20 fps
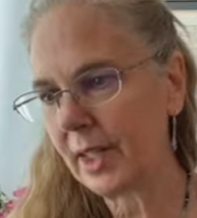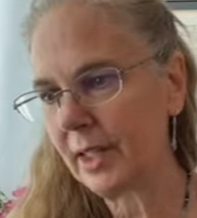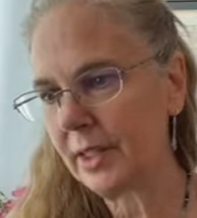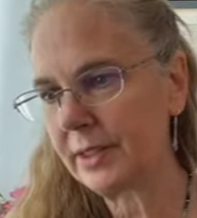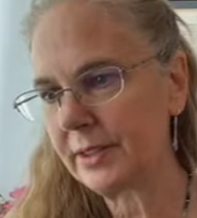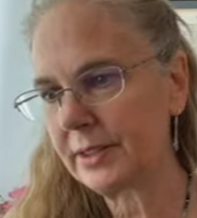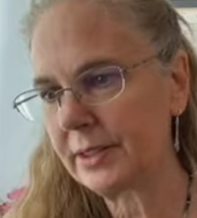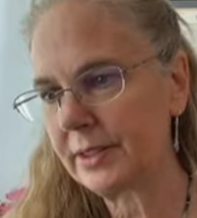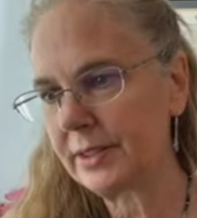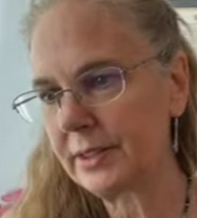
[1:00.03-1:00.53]

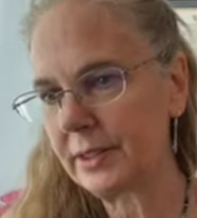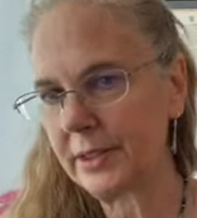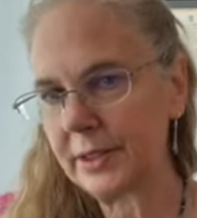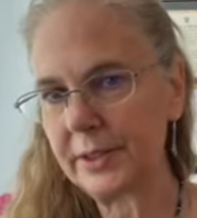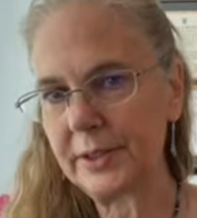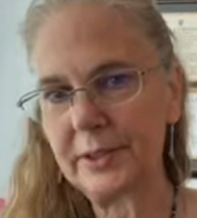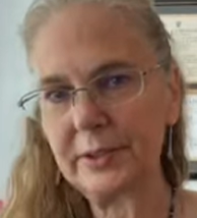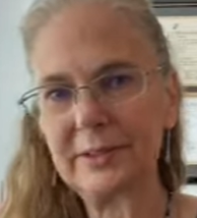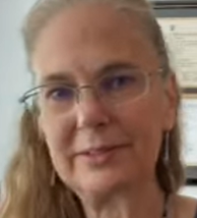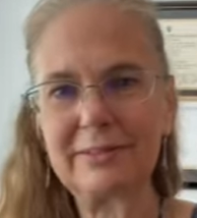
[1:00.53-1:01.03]

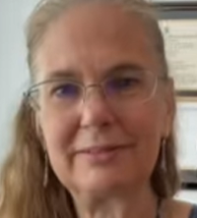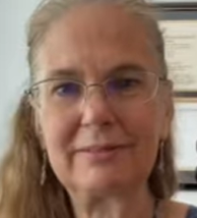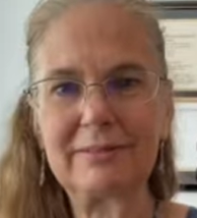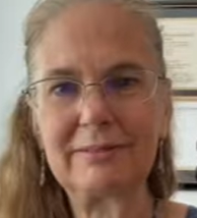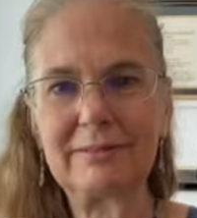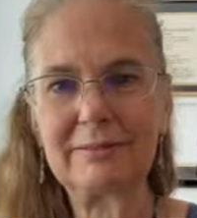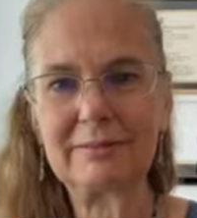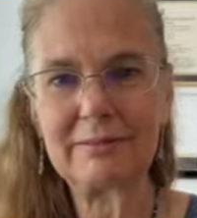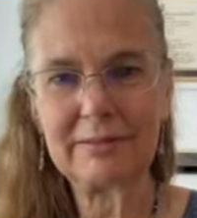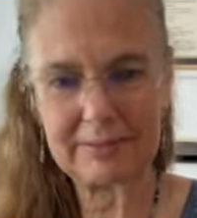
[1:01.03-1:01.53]
So
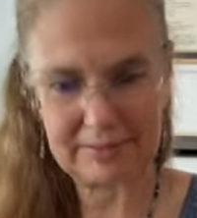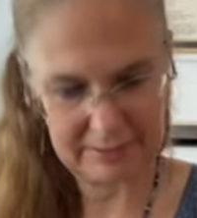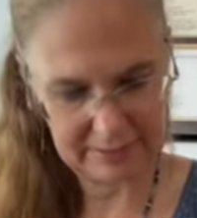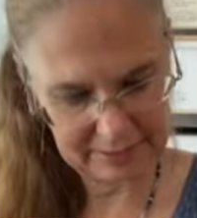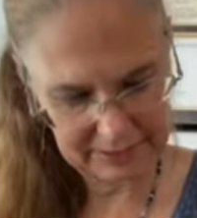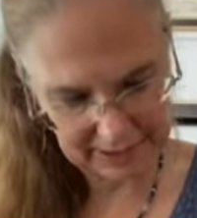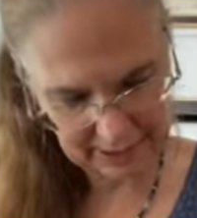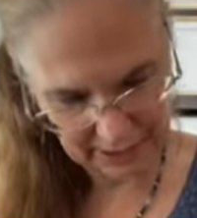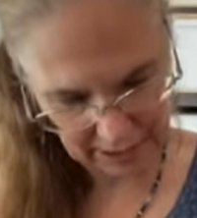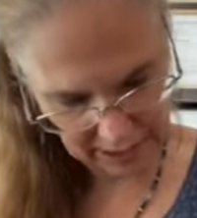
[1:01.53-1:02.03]

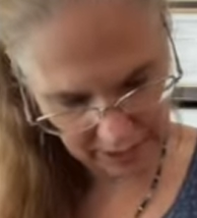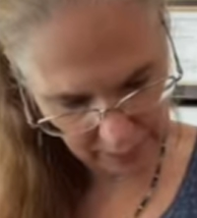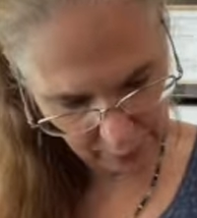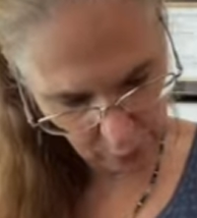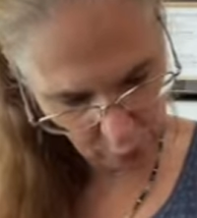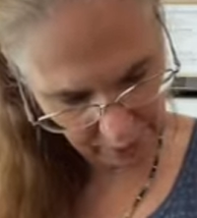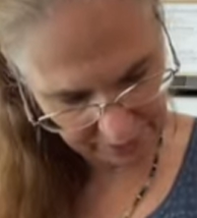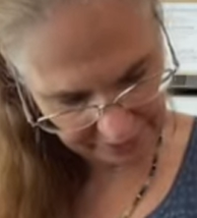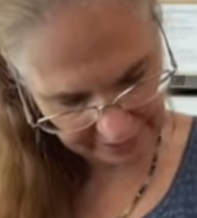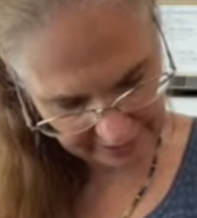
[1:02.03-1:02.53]

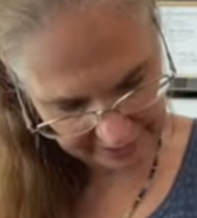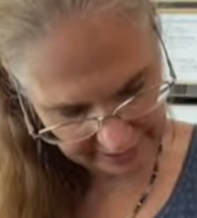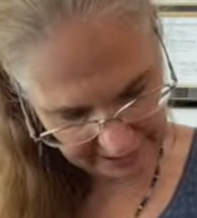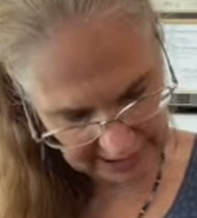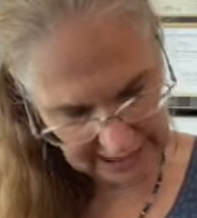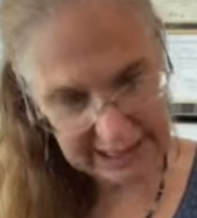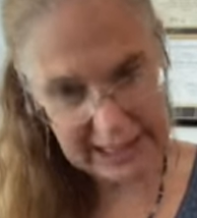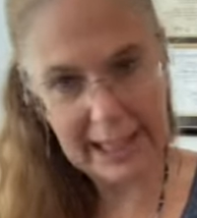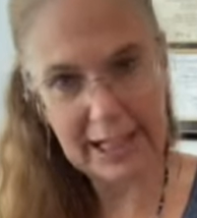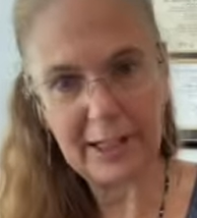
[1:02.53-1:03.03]
one thing that
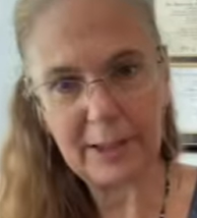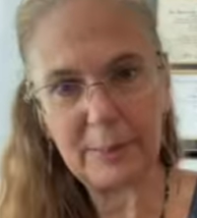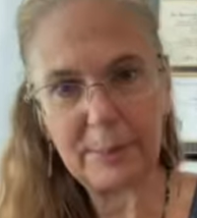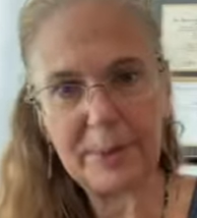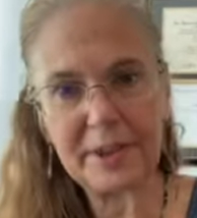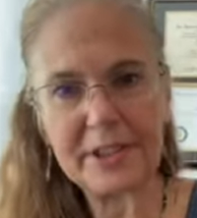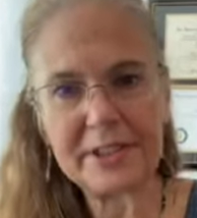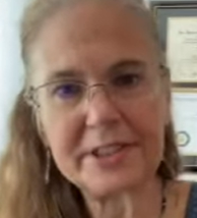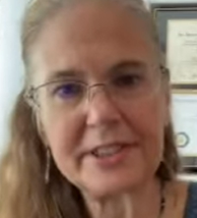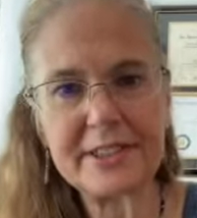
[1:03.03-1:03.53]
can help
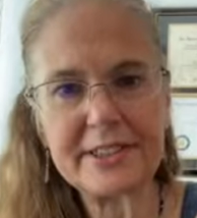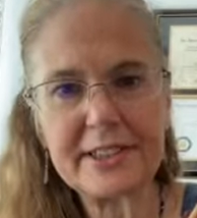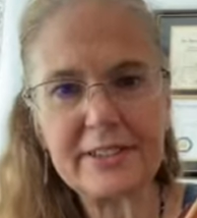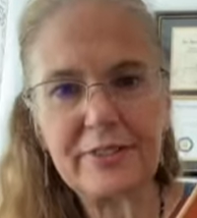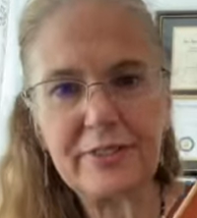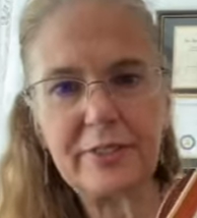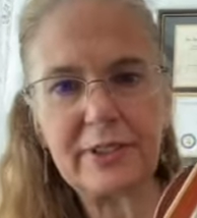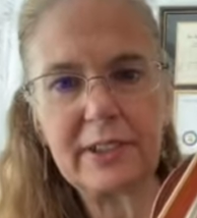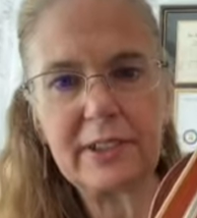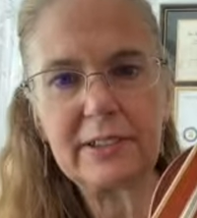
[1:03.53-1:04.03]
us is
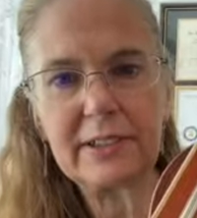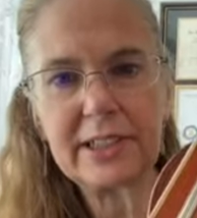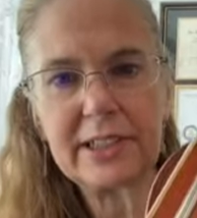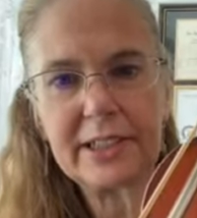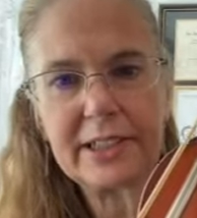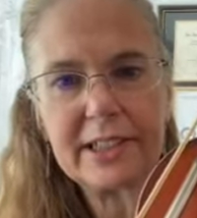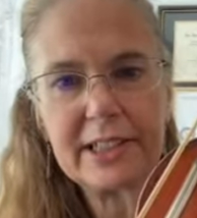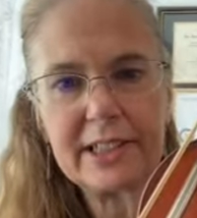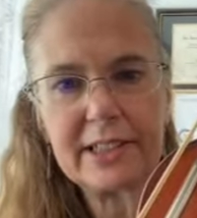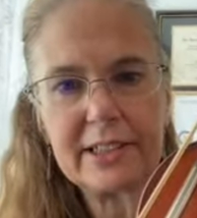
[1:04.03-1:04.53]
if we look at
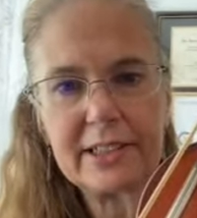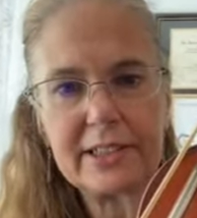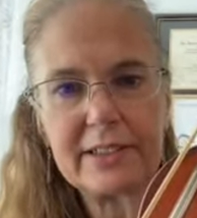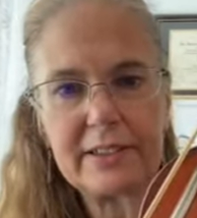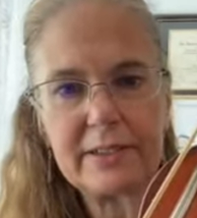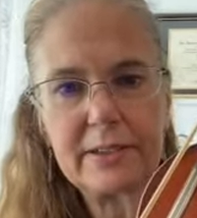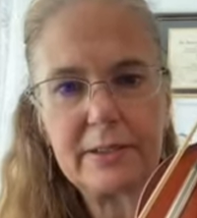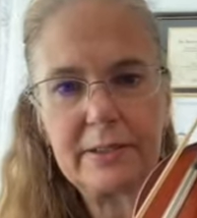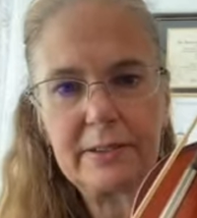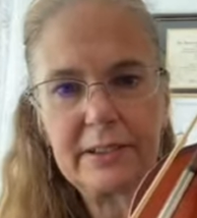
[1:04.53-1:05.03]
these
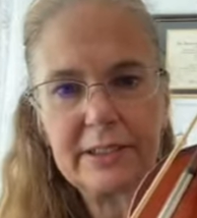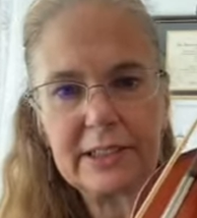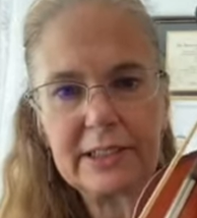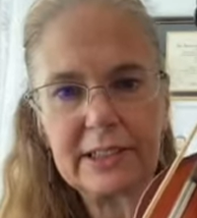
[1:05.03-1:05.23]
two little